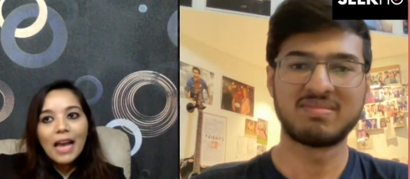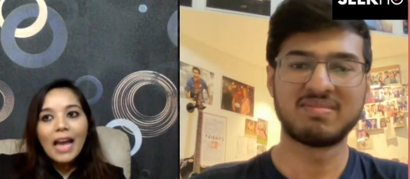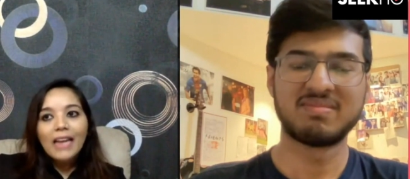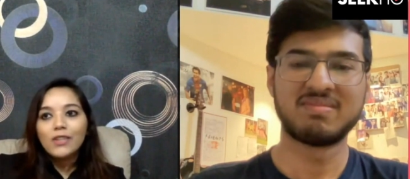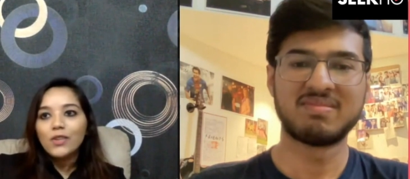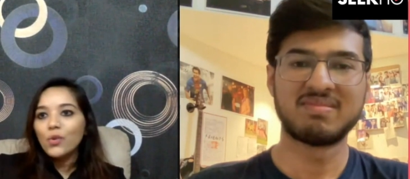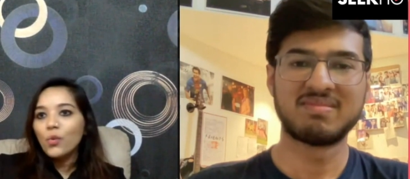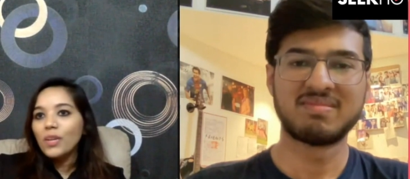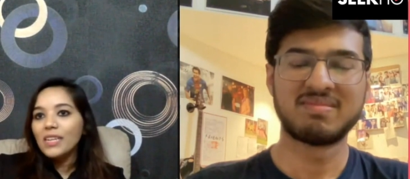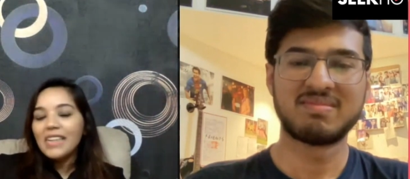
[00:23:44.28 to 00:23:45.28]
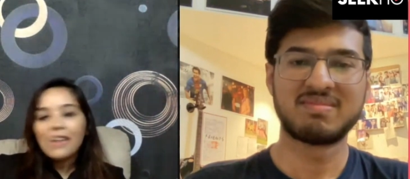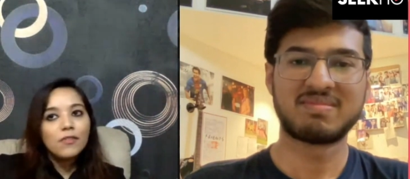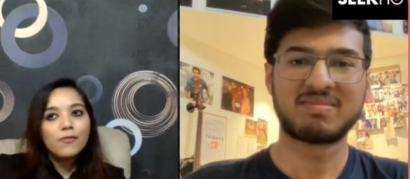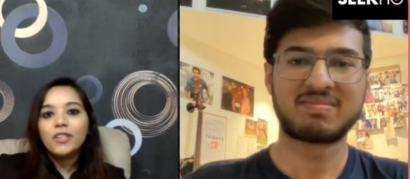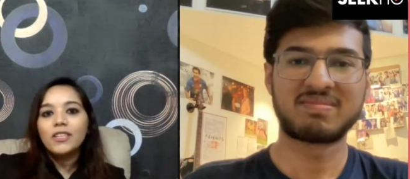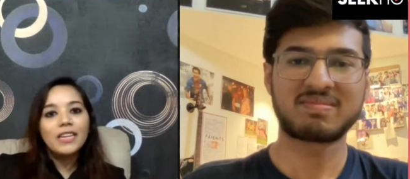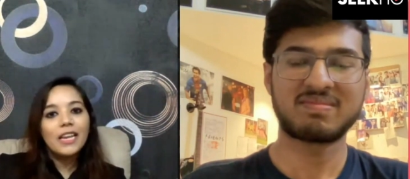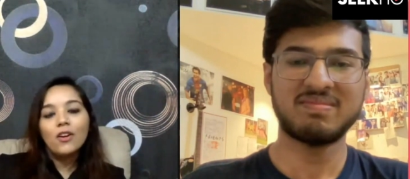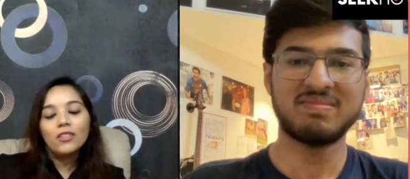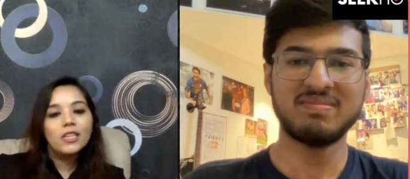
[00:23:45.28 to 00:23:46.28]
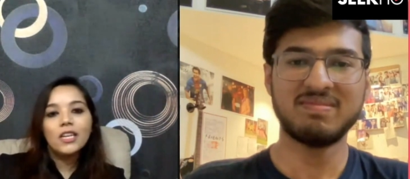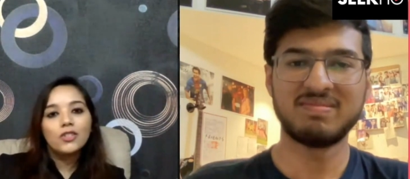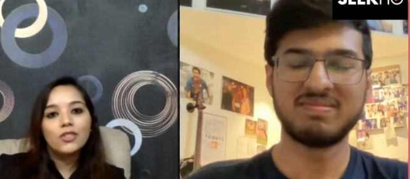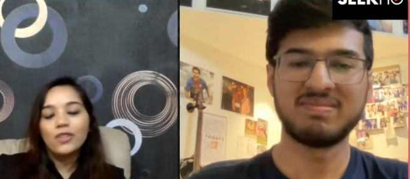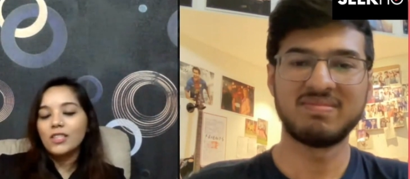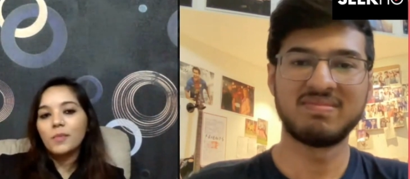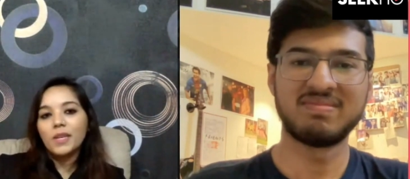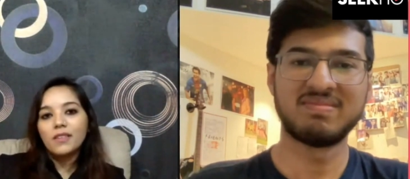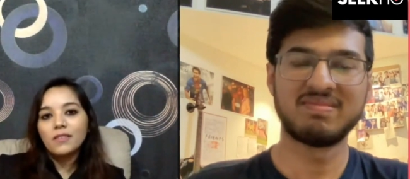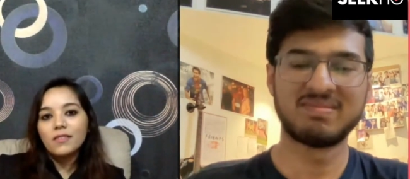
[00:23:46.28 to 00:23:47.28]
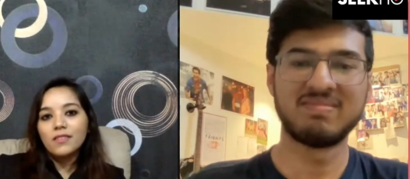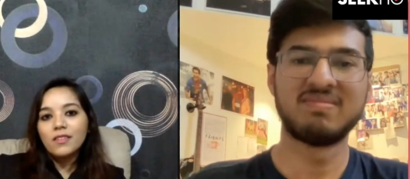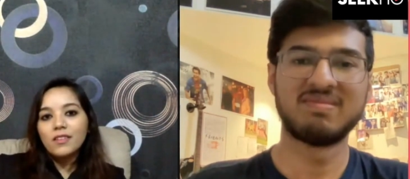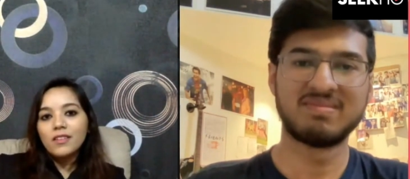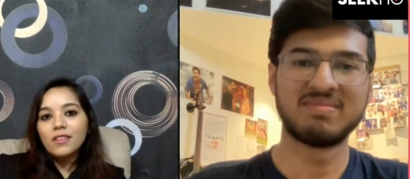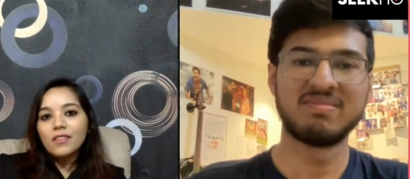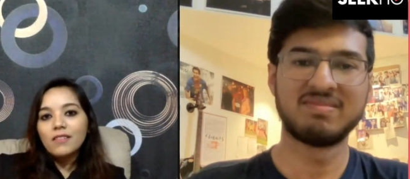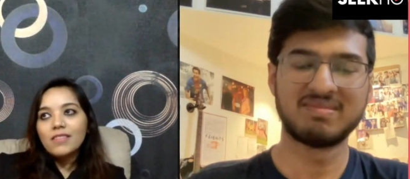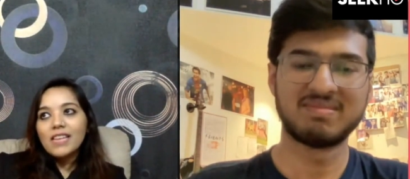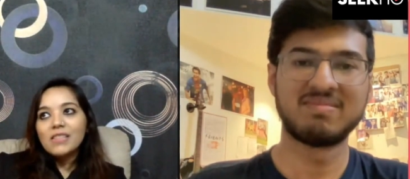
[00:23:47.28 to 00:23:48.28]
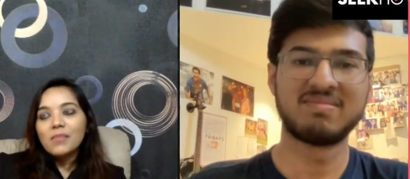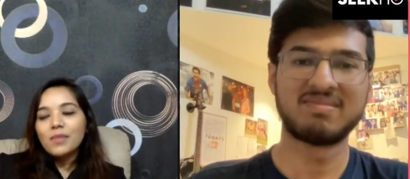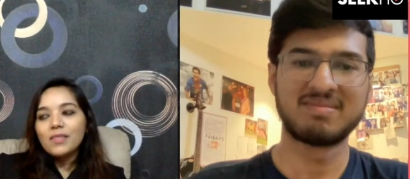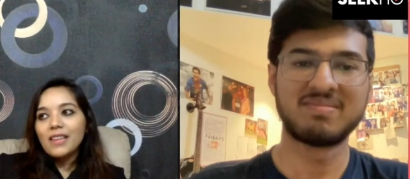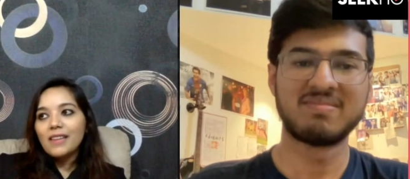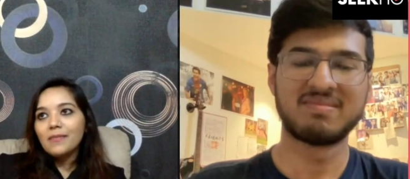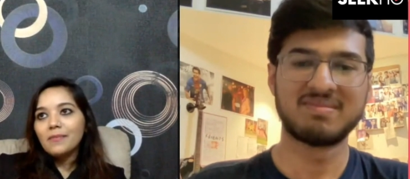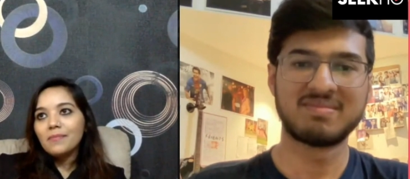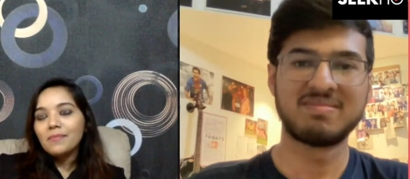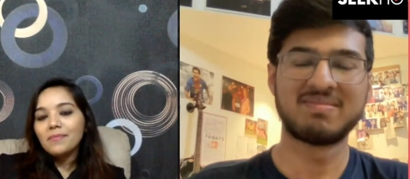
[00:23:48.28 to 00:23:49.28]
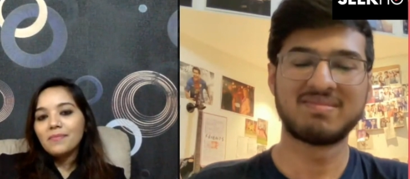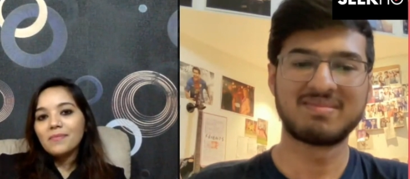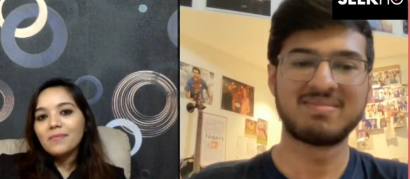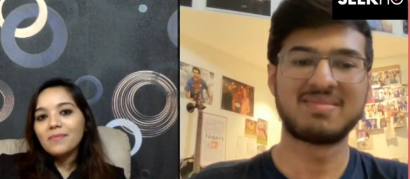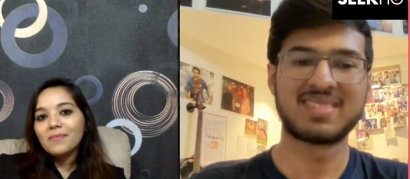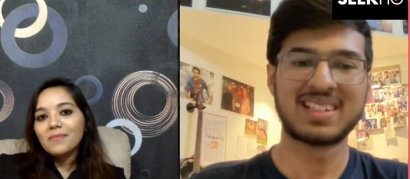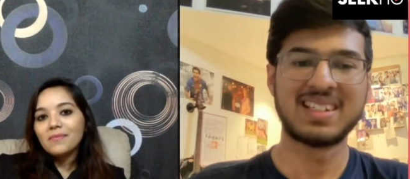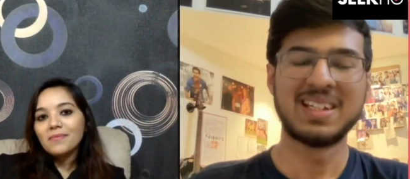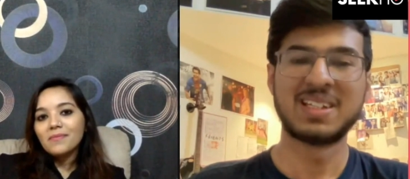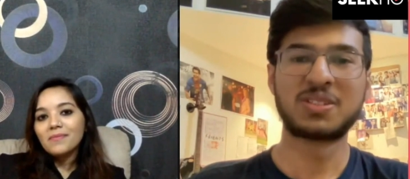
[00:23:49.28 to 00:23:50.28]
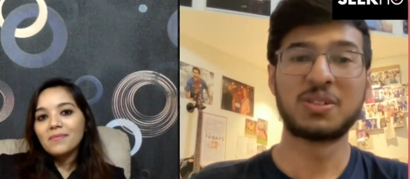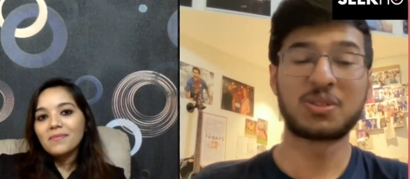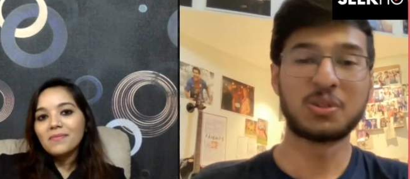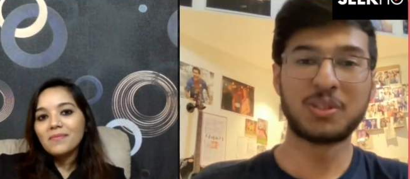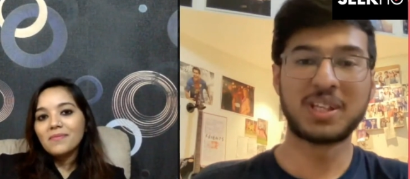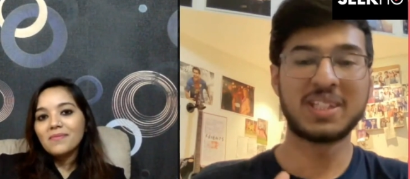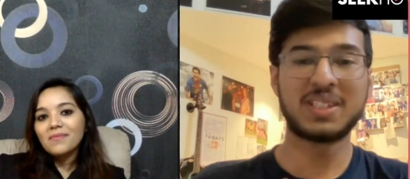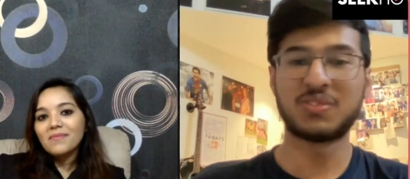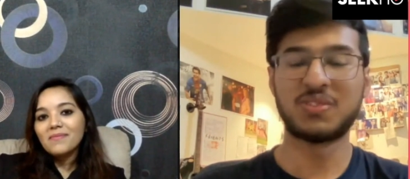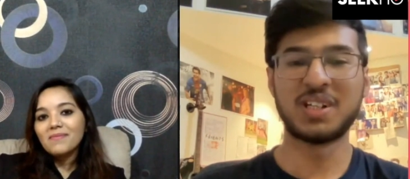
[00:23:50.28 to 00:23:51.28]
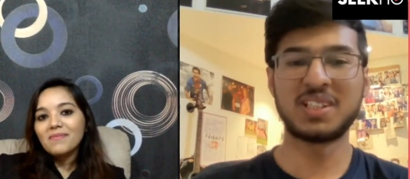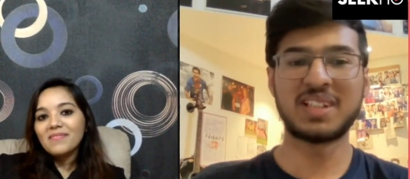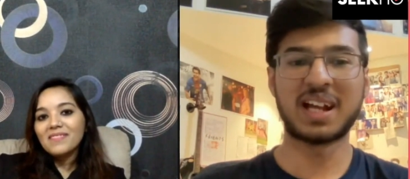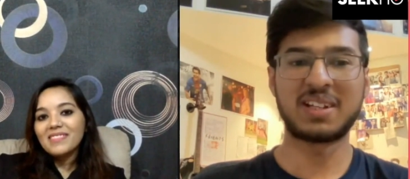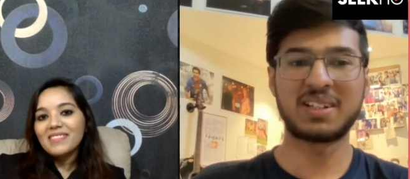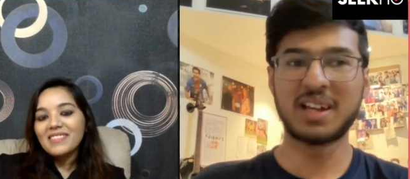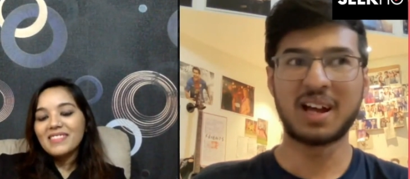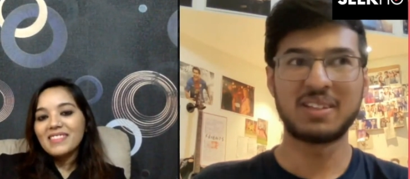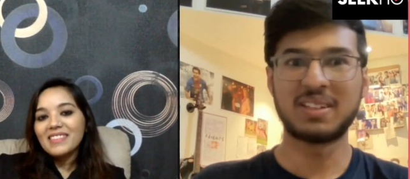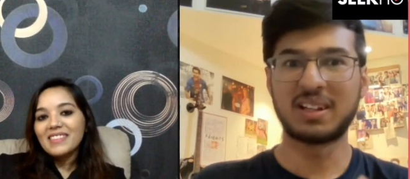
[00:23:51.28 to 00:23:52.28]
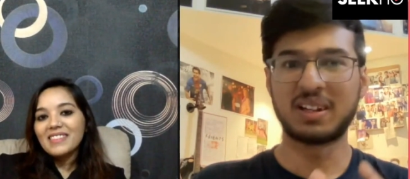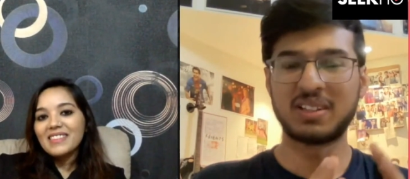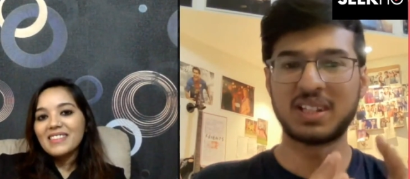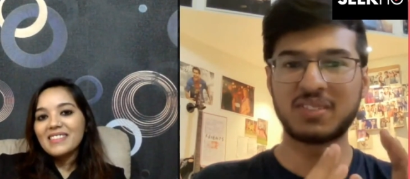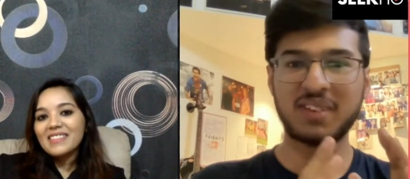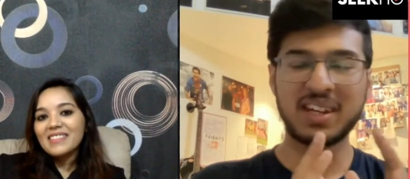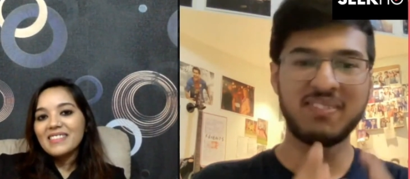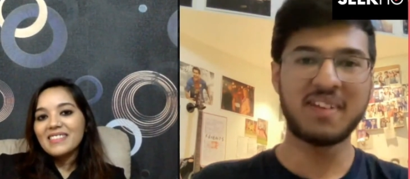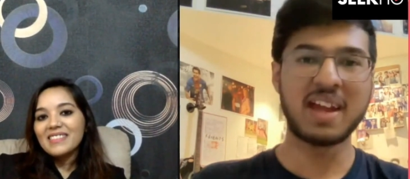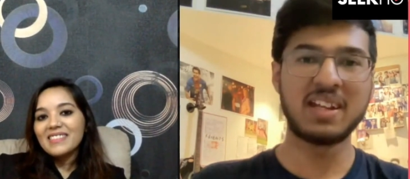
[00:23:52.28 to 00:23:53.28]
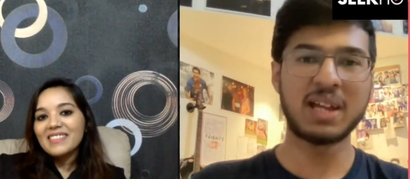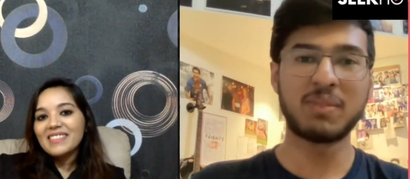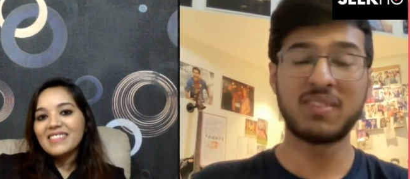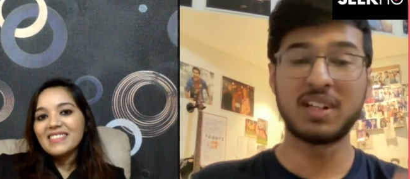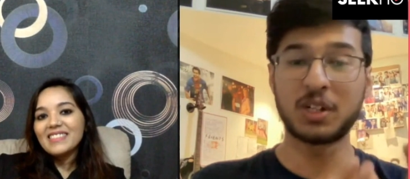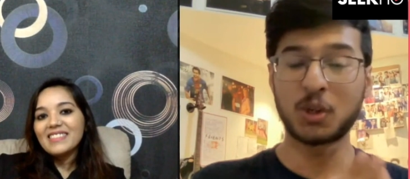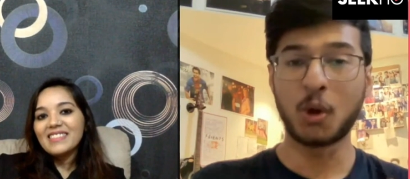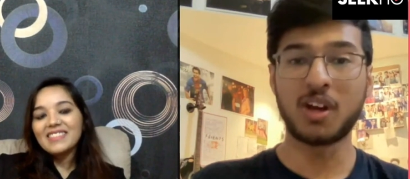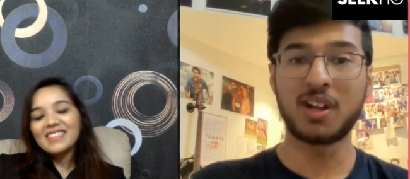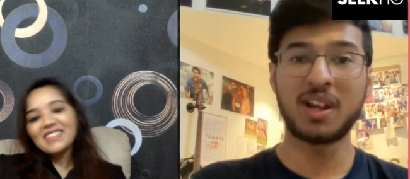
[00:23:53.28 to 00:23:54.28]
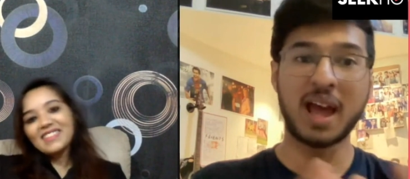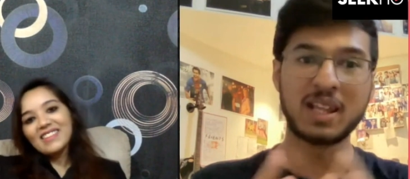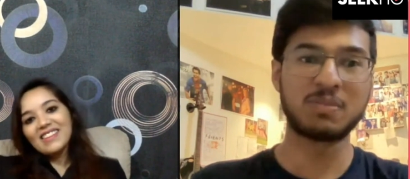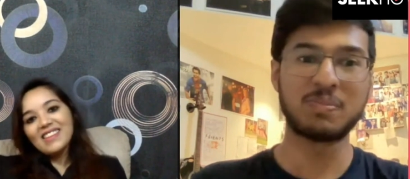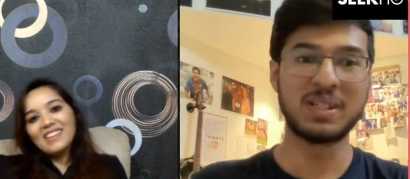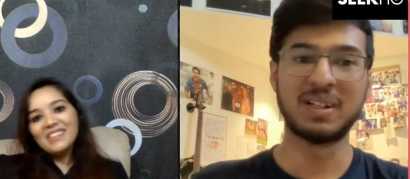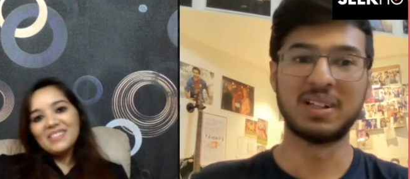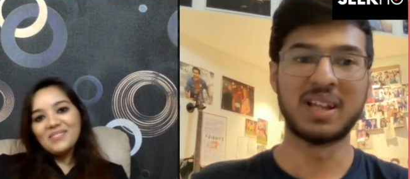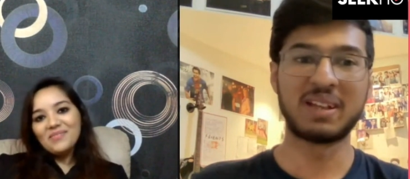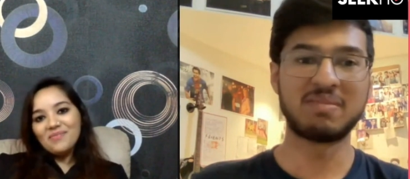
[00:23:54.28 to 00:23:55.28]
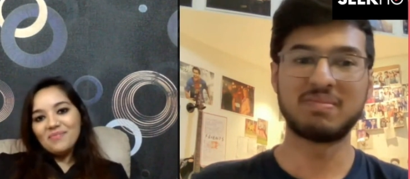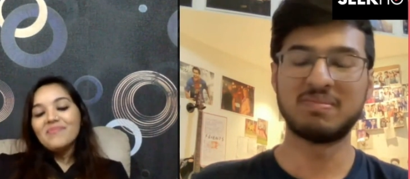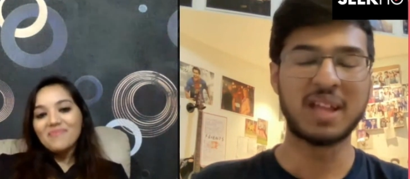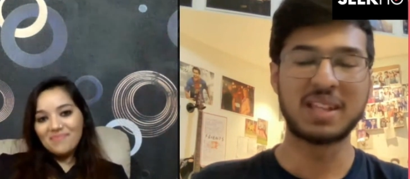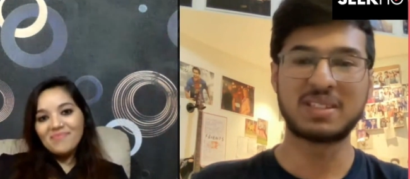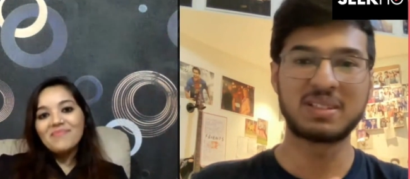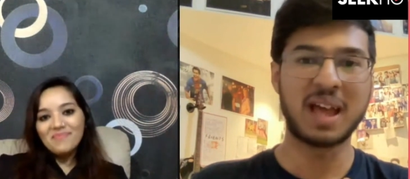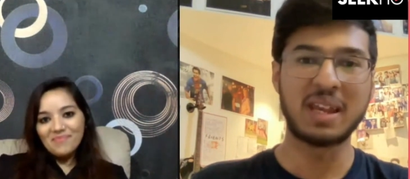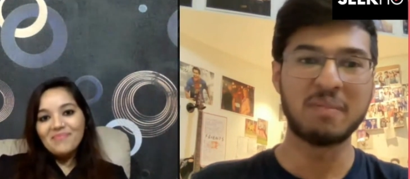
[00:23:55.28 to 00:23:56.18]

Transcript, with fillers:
Speaker 1: and you will never fear a day on stage. Trust me. It's as simple as that.
Speaker 2: So, two things. First, that, yeah, uh, there's a very fine line between a talker and a speaker. Like, that's an